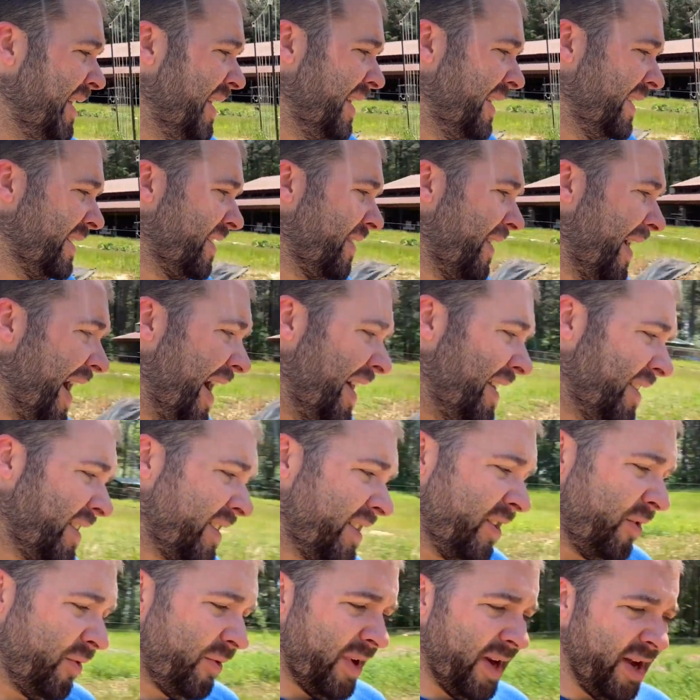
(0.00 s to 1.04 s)
So I just
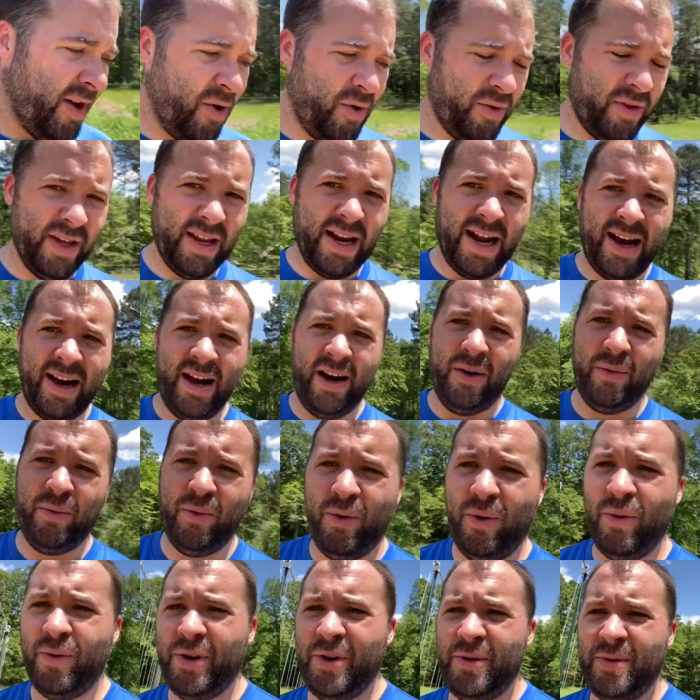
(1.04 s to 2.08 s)
don't know that I
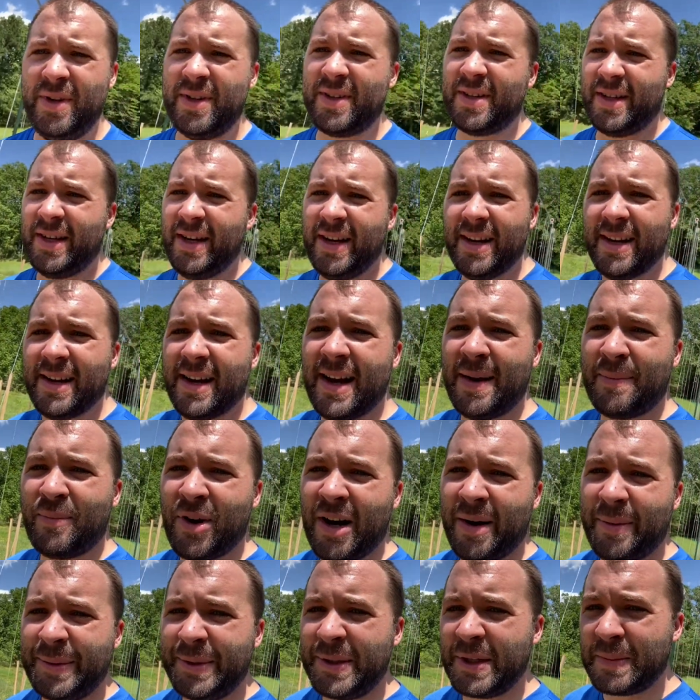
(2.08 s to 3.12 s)
will do this again. I
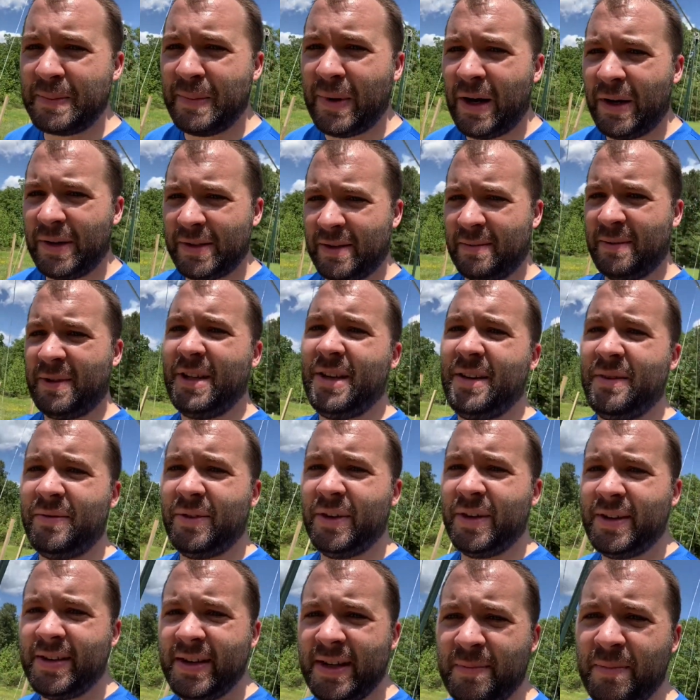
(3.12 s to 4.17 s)
probably just bought some ten
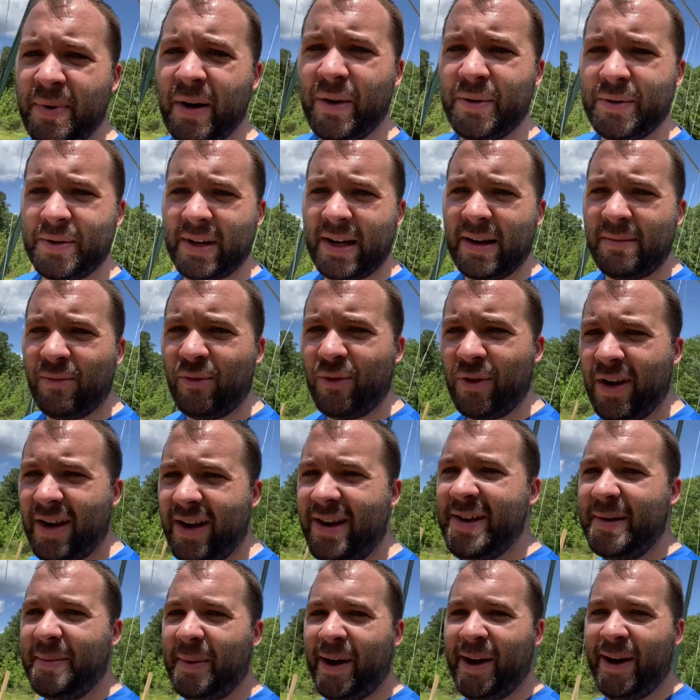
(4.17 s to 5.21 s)
foot T-posts that I'm gonna
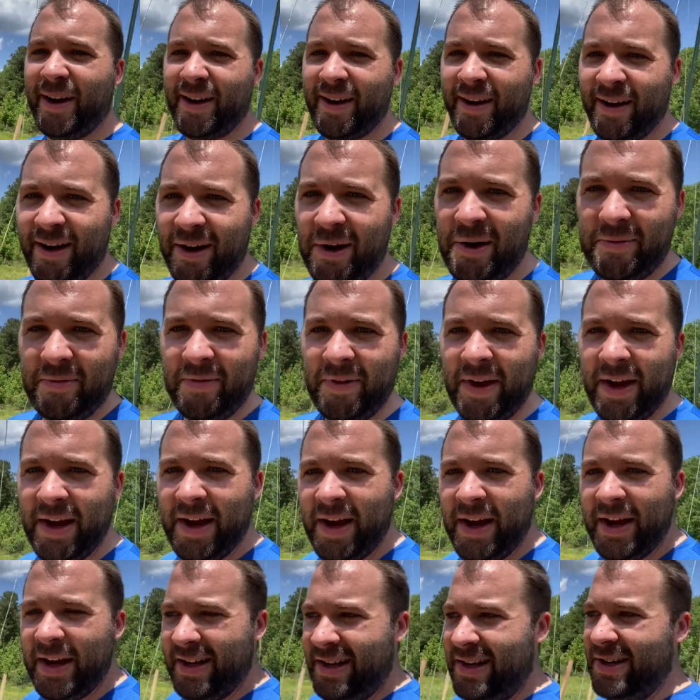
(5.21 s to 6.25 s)
end up cutting off
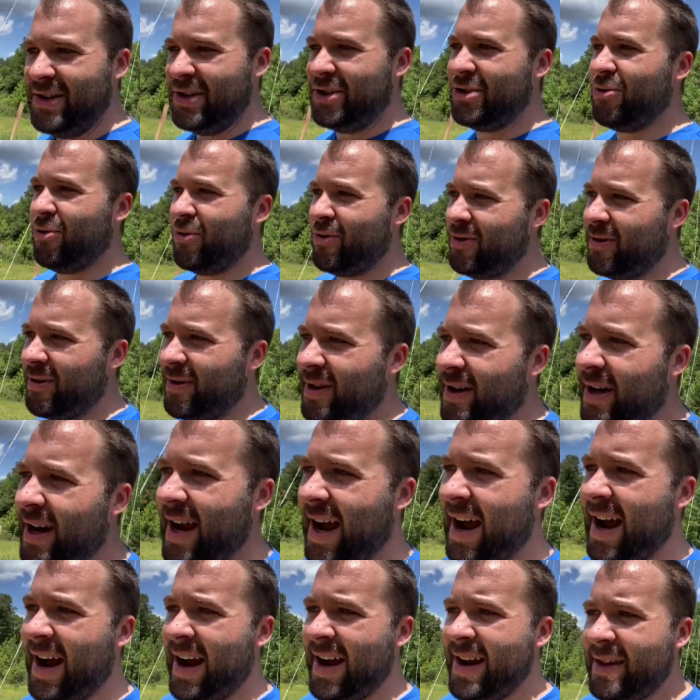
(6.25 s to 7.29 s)
to a shorter
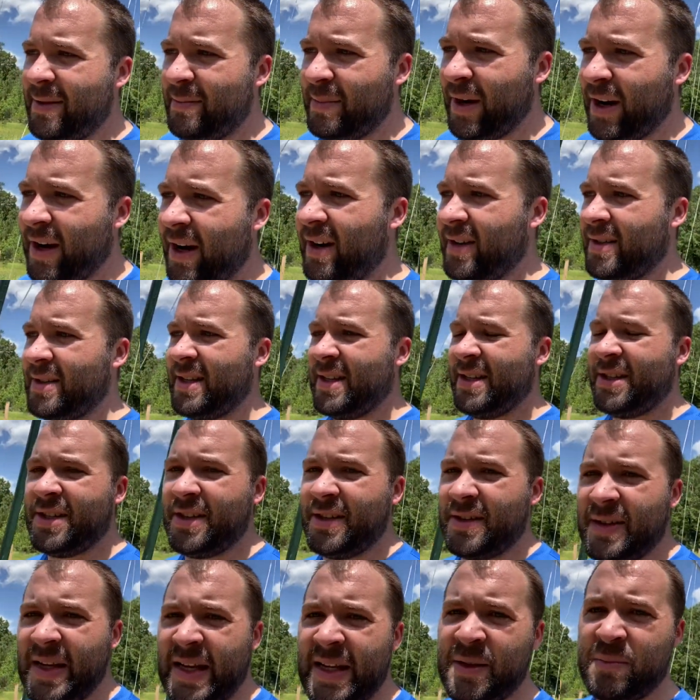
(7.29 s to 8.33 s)
height because it's
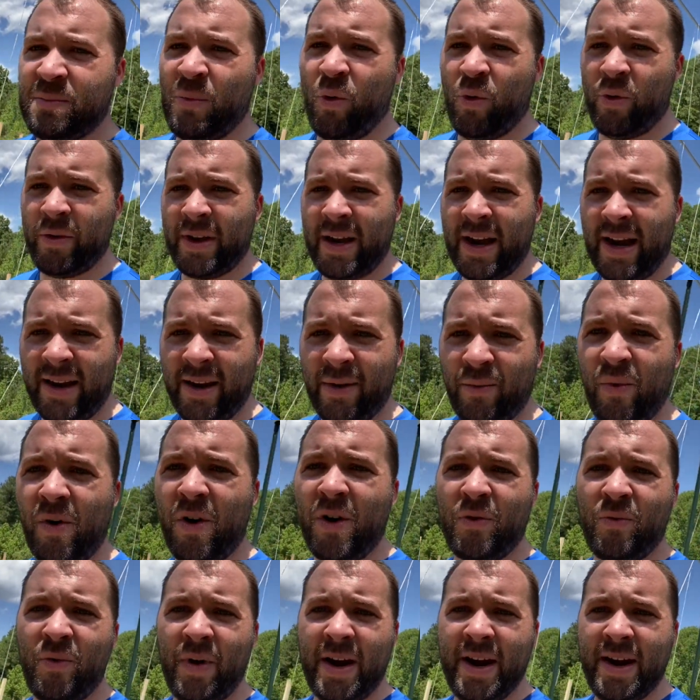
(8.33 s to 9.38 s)
just, it's more than I could
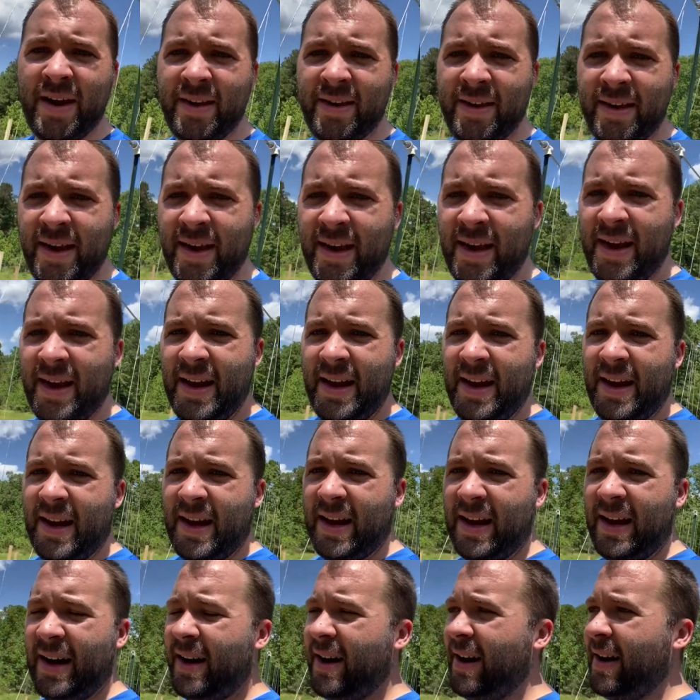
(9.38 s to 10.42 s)
work with.
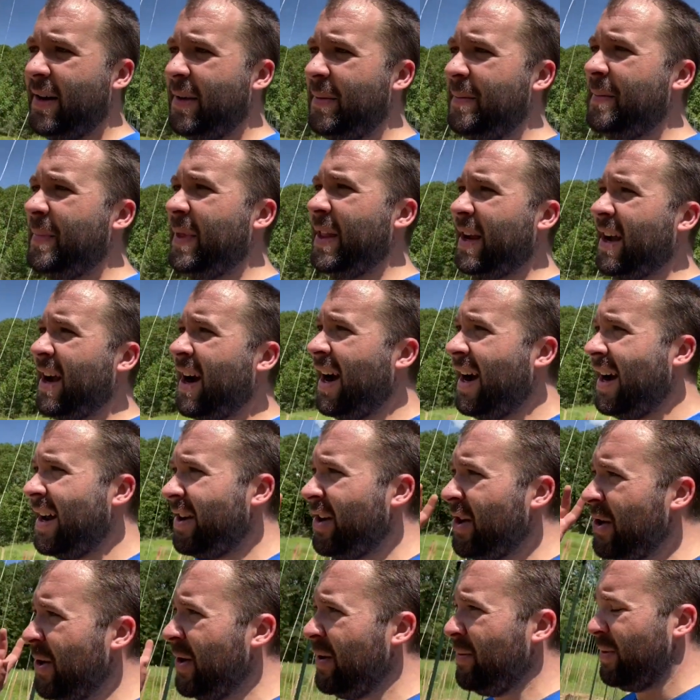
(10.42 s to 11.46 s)
Um, the
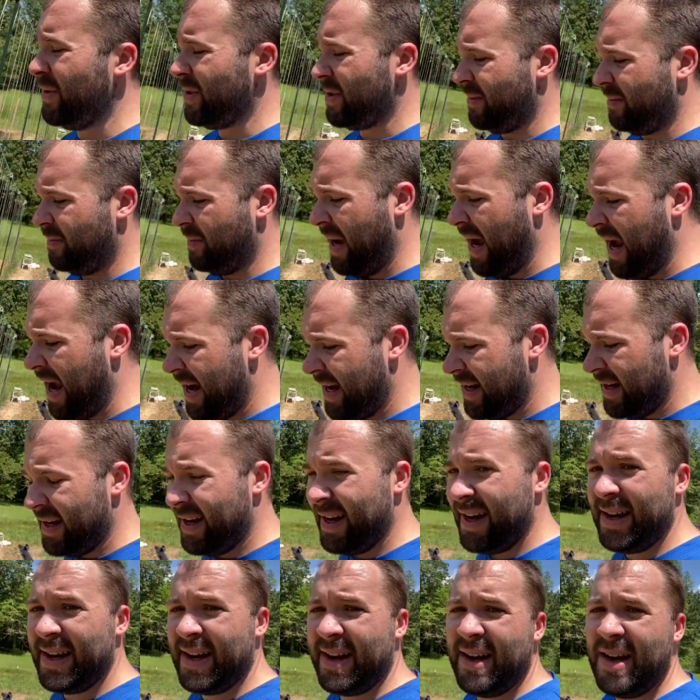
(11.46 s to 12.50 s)
conduit was a pain to
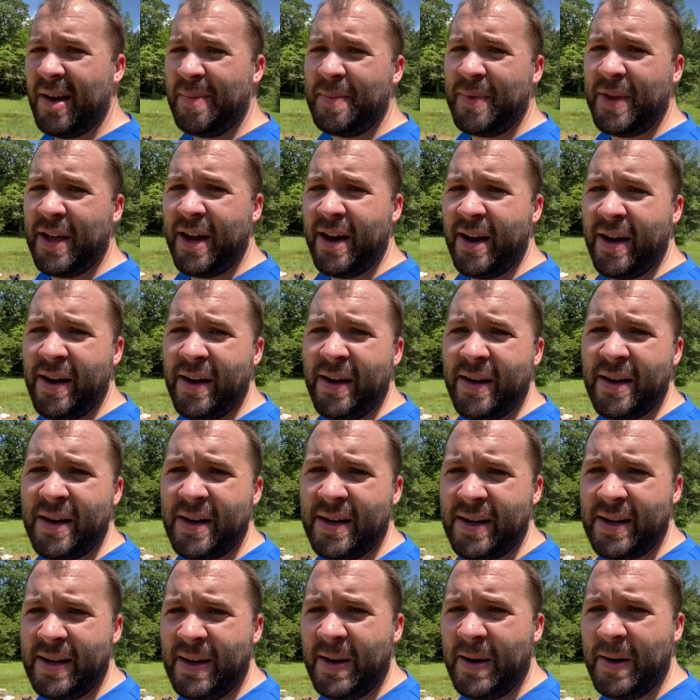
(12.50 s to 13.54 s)
get it up there,
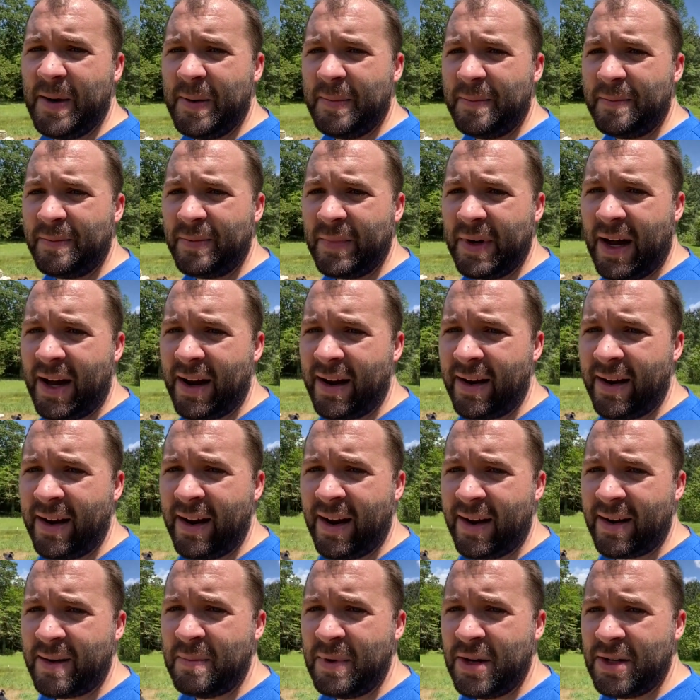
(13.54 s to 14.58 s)
um, not,
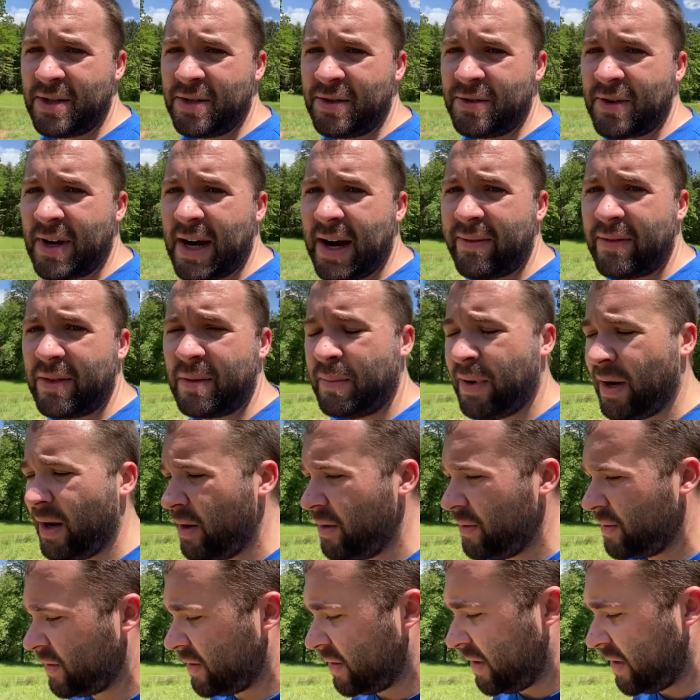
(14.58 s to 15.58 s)
not to mention driving the post.